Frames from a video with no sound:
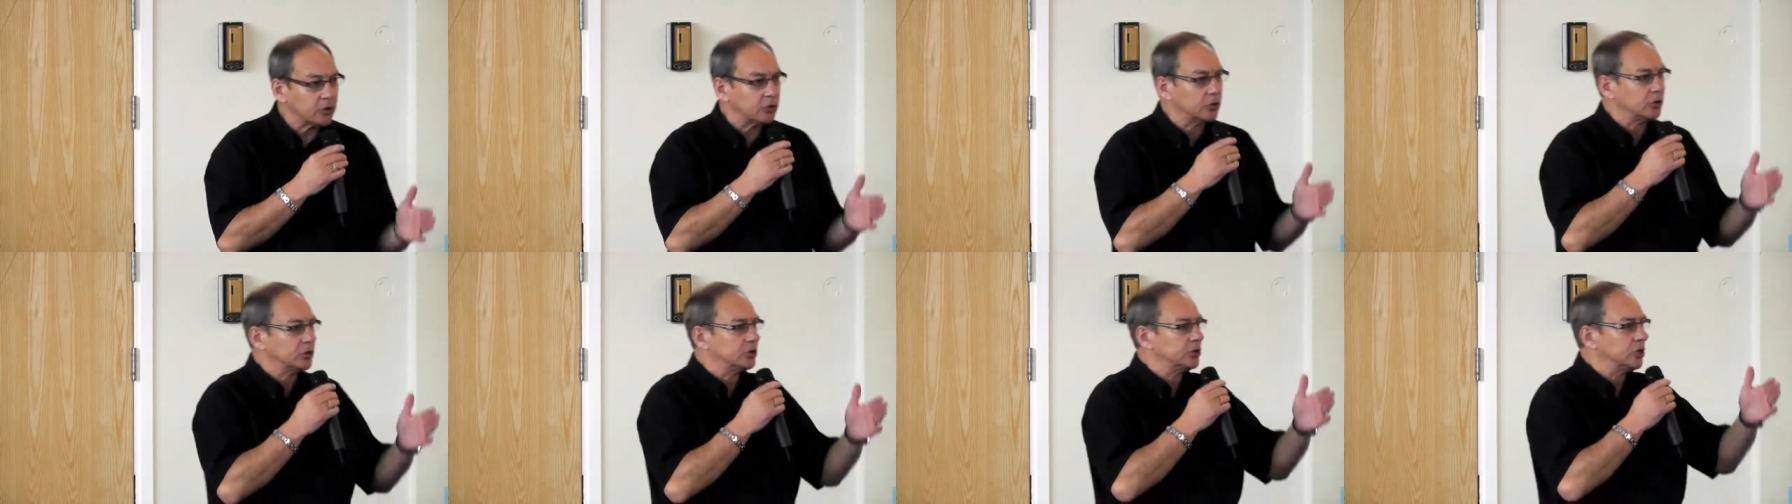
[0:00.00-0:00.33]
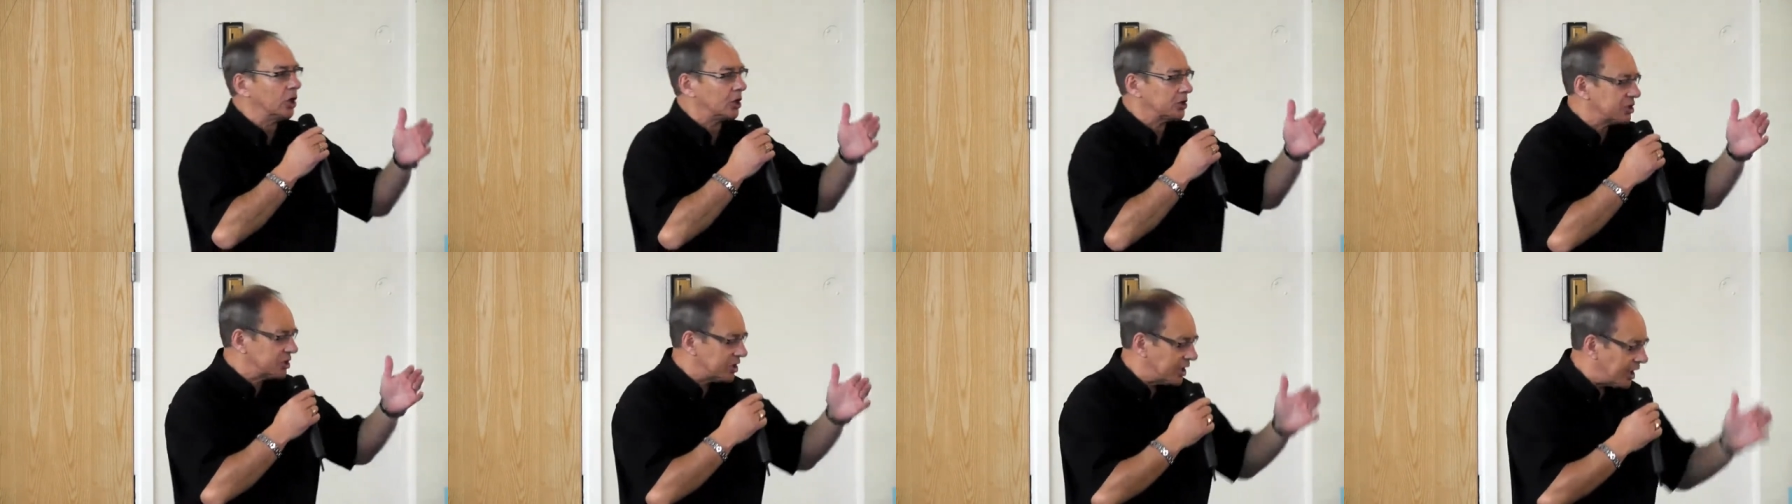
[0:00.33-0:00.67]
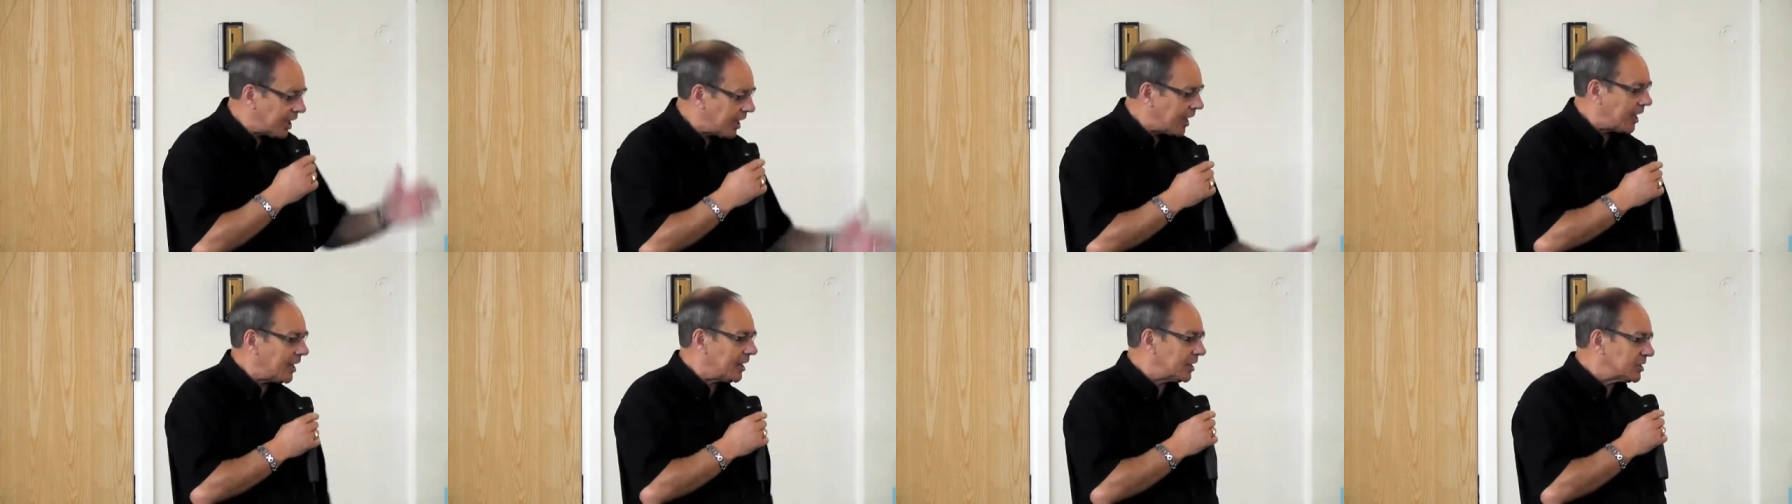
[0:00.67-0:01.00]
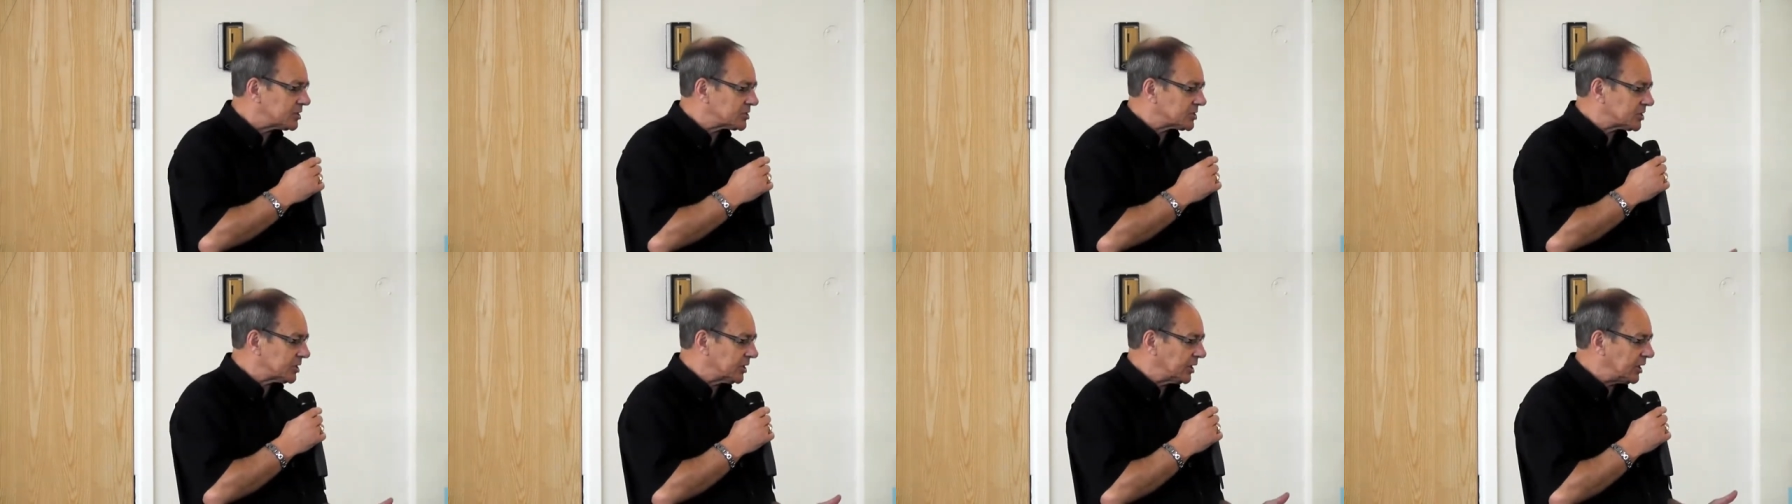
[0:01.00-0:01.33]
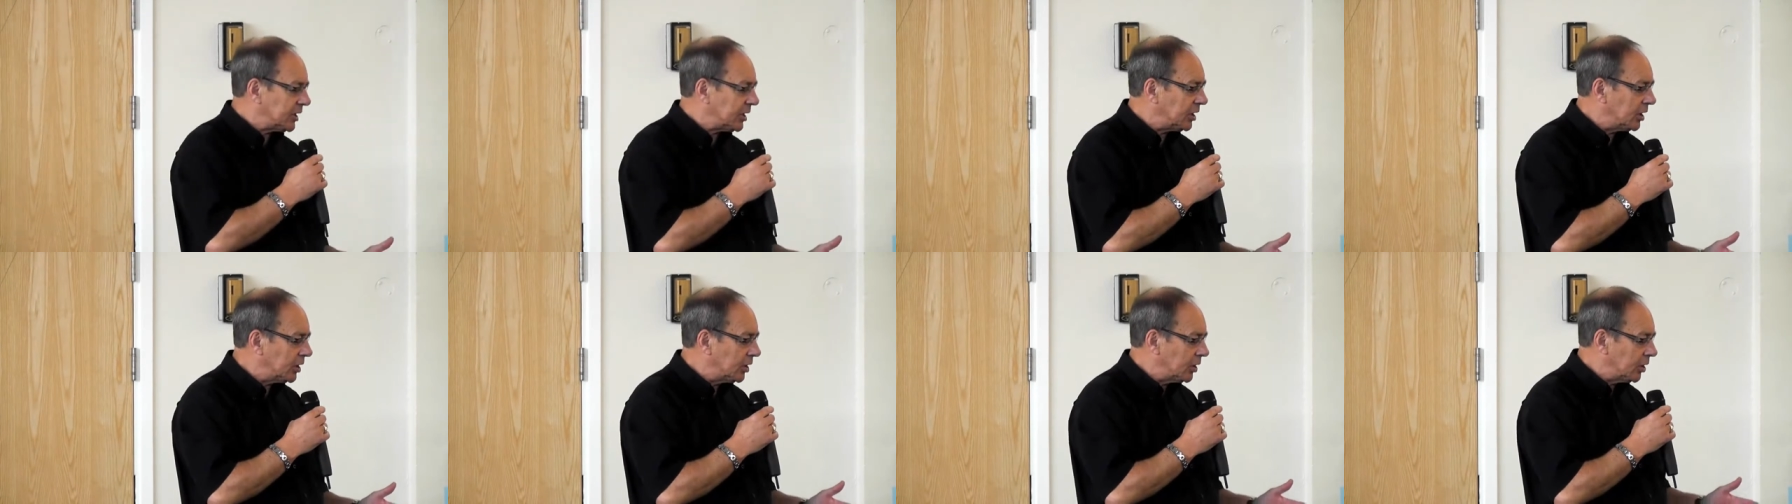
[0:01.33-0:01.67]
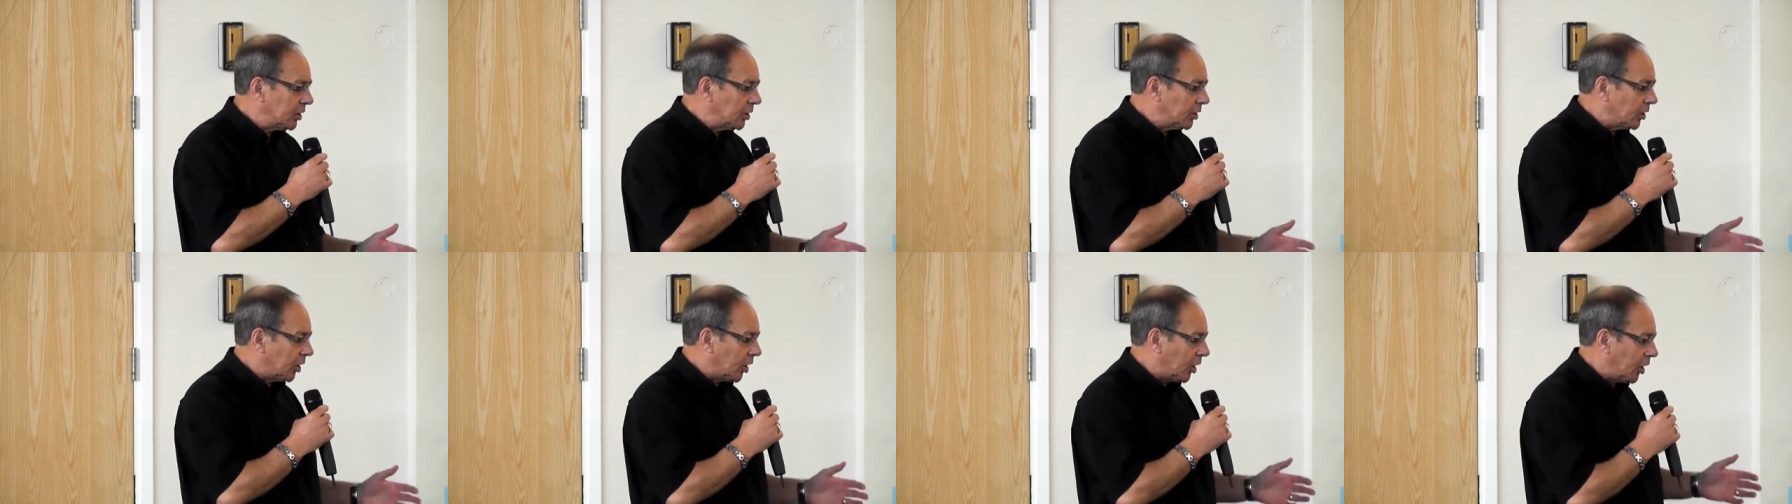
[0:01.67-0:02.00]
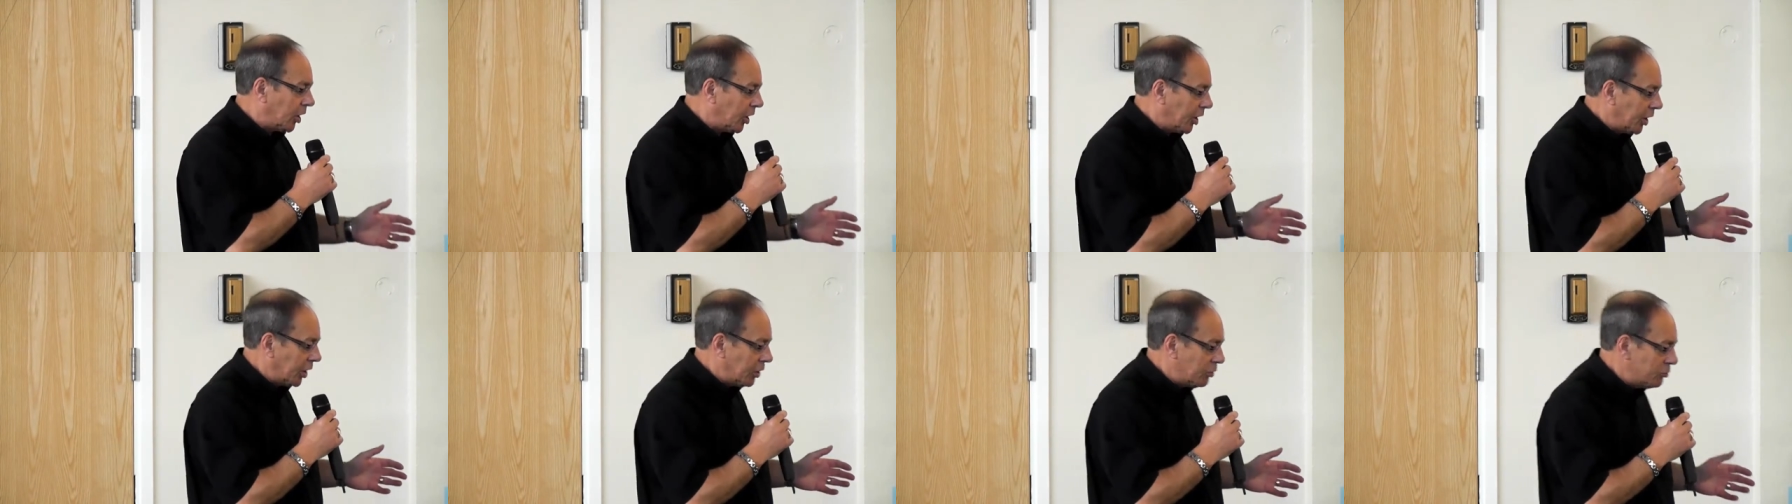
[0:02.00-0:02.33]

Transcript: could not carelessly or